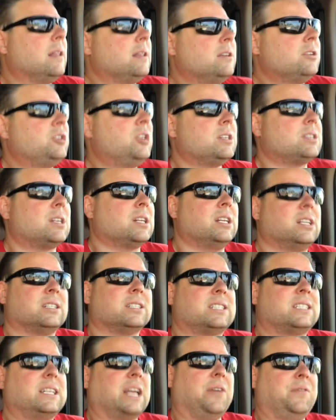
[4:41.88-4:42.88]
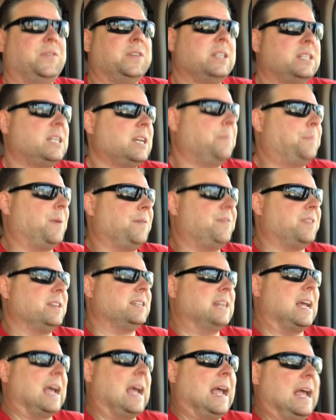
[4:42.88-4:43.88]
just a little safety tip of the
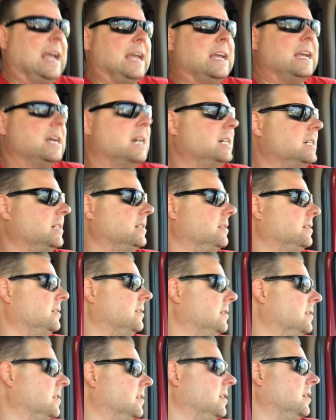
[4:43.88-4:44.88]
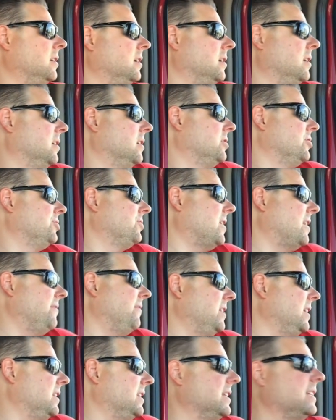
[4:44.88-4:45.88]
day,
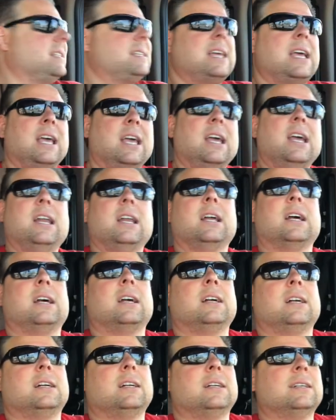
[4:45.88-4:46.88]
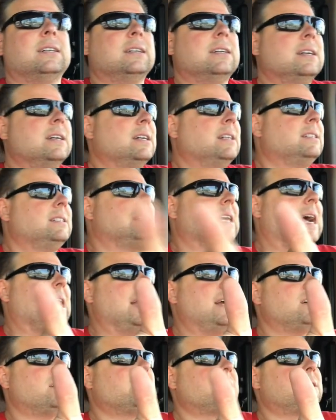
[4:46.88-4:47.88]
driving in this heat.
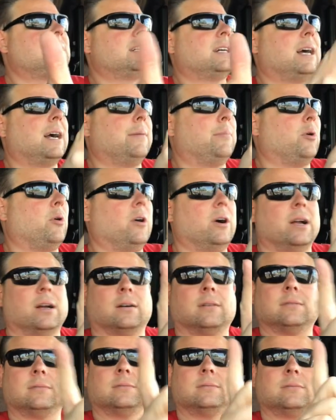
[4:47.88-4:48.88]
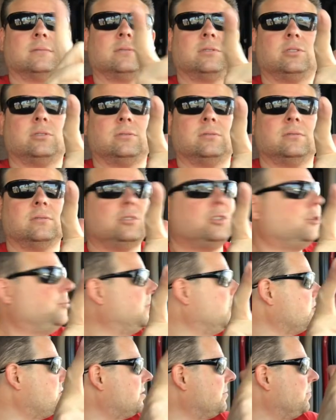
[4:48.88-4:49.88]
Tires, hub oil, two
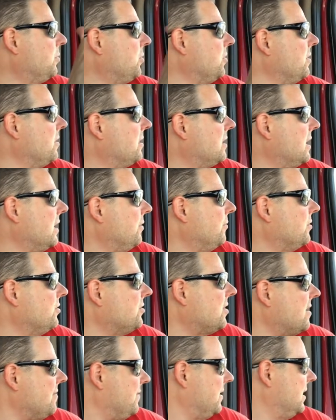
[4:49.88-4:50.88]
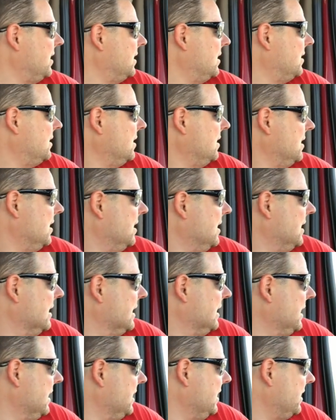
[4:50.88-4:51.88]
most important thing when driving in
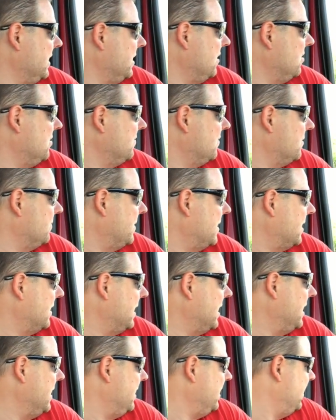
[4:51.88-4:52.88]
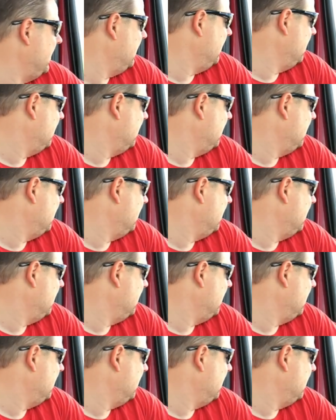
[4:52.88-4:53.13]
anything over about eighty,